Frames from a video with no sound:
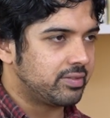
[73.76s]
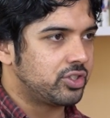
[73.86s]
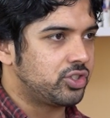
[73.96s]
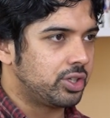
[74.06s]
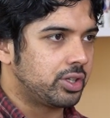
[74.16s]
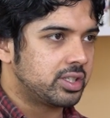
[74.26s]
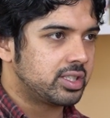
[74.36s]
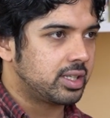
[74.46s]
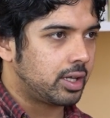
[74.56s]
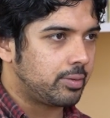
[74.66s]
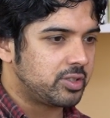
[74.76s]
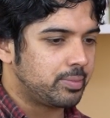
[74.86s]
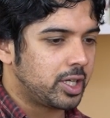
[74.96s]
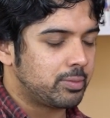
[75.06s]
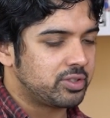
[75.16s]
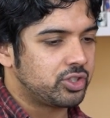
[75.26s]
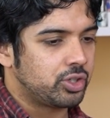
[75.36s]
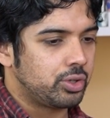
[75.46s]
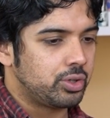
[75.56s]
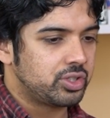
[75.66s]
for students to be able to
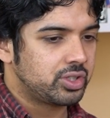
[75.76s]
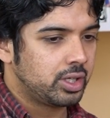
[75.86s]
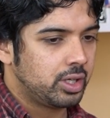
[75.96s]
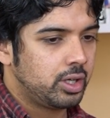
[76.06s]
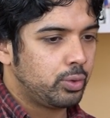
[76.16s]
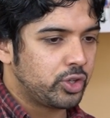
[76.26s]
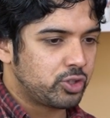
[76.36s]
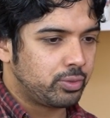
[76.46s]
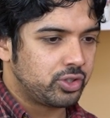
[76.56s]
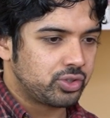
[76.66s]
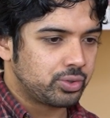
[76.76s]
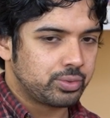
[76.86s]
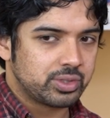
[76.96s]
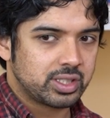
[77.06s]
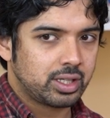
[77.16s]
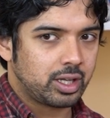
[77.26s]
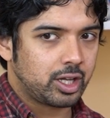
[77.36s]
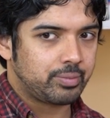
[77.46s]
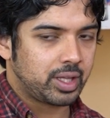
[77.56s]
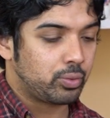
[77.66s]
choose which modules
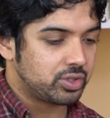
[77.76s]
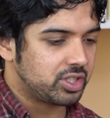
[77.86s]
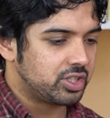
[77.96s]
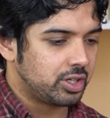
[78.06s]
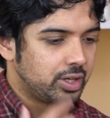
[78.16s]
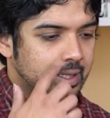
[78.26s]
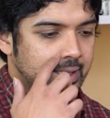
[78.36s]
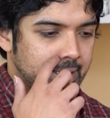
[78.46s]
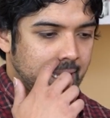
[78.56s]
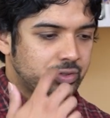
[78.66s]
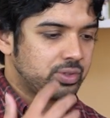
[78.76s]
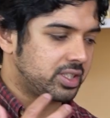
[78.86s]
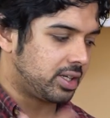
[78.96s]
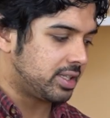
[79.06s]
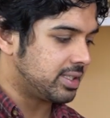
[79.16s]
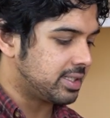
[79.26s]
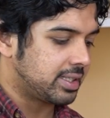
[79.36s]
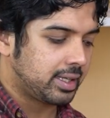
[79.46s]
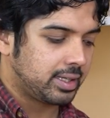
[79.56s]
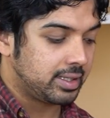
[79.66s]
they want to do in the natural sciences.
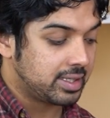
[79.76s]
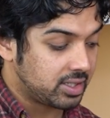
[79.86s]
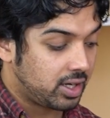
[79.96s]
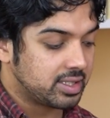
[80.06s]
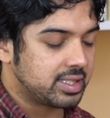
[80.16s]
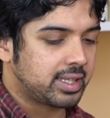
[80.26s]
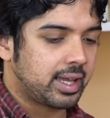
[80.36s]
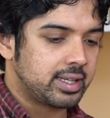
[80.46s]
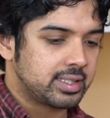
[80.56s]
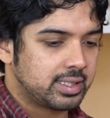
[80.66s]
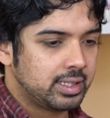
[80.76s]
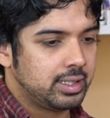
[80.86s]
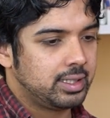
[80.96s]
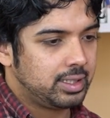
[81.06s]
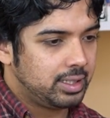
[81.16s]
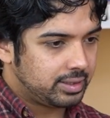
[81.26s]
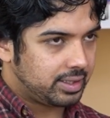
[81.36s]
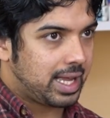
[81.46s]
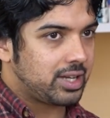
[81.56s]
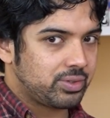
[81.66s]
In the sciences case, the
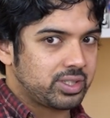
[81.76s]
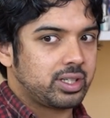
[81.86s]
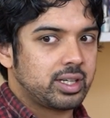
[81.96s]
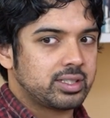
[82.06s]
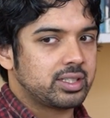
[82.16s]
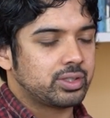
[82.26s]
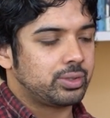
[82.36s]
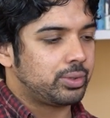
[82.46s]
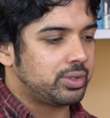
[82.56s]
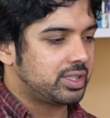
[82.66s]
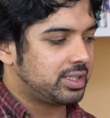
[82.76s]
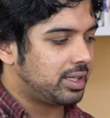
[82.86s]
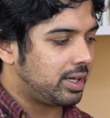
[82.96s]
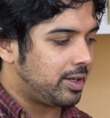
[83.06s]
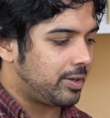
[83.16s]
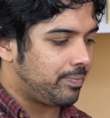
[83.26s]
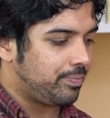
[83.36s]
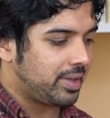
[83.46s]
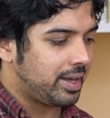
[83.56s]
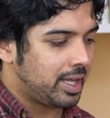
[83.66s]
natural sciences course
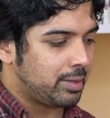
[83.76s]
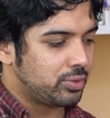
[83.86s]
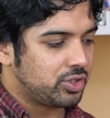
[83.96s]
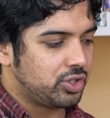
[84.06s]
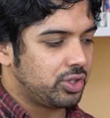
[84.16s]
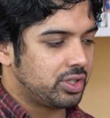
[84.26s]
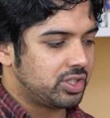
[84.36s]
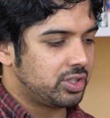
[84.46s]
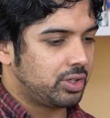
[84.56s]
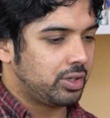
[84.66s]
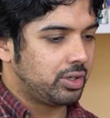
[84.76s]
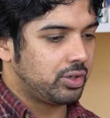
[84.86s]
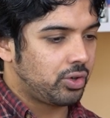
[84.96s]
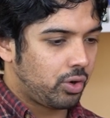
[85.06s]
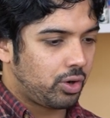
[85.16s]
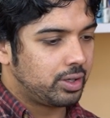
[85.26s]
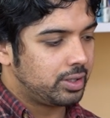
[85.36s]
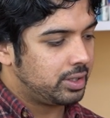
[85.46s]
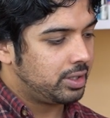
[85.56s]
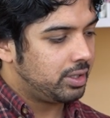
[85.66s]
enables students to not
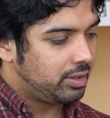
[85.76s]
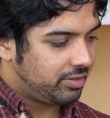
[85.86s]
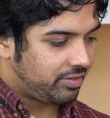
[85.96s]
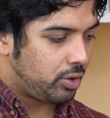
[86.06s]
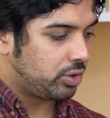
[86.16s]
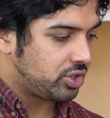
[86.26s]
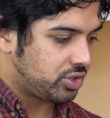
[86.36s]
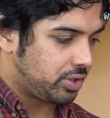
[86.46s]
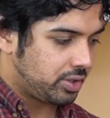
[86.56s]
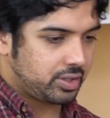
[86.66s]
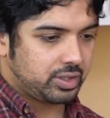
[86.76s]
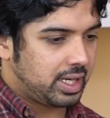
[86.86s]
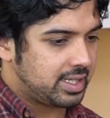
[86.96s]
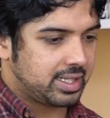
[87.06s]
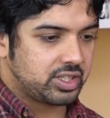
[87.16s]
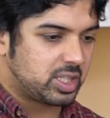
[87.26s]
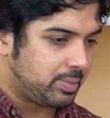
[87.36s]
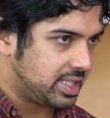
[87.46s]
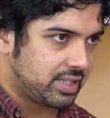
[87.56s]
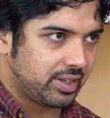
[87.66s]
focus on, let's say, just
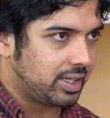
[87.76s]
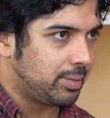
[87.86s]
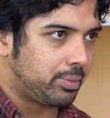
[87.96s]
specifically